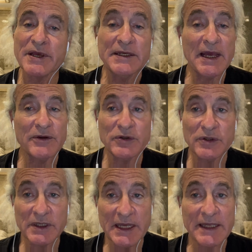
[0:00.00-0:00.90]
Now, you
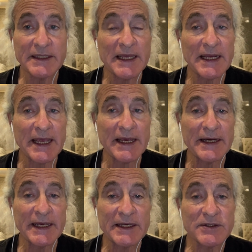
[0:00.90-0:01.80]
can get that
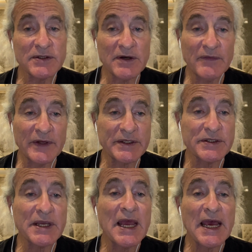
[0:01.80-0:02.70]
AIS
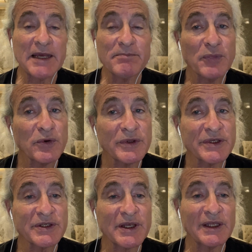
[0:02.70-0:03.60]
service at
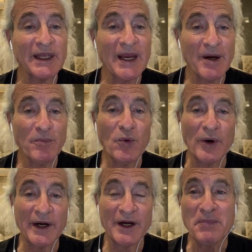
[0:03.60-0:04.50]
booths at the airport,